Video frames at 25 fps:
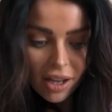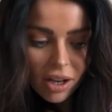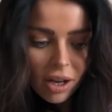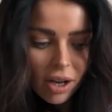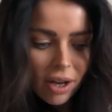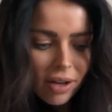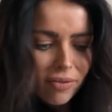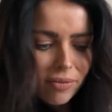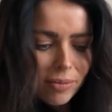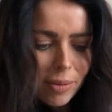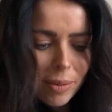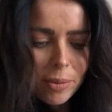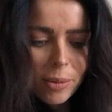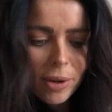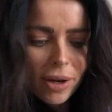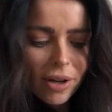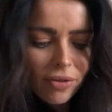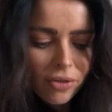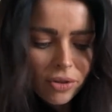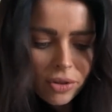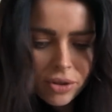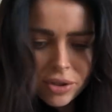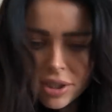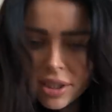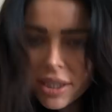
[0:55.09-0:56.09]
I can't even remember what
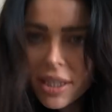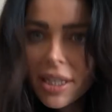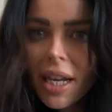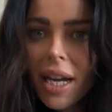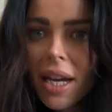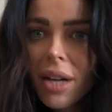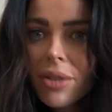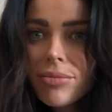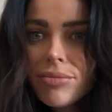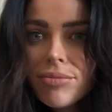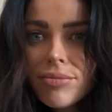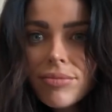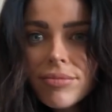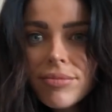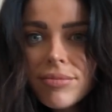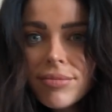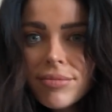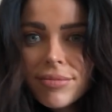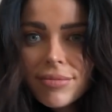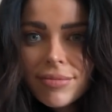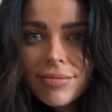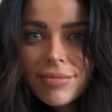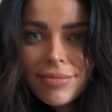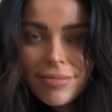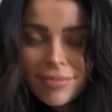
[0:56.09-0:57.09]
I've ordered now.
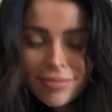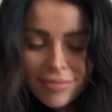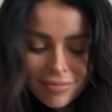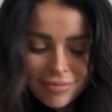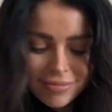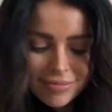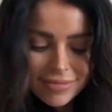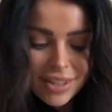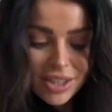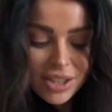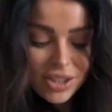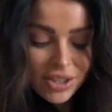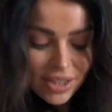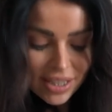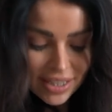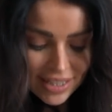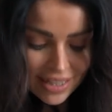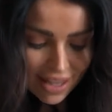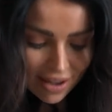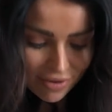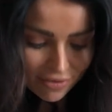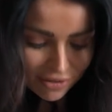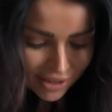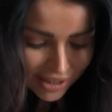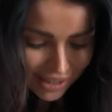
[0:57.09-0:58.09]
I do
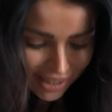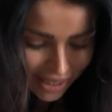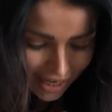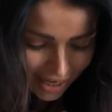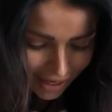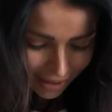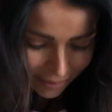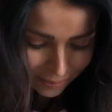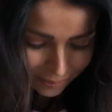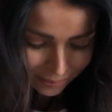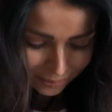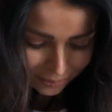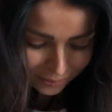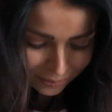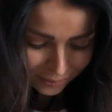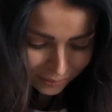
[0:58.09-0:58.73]
this every time.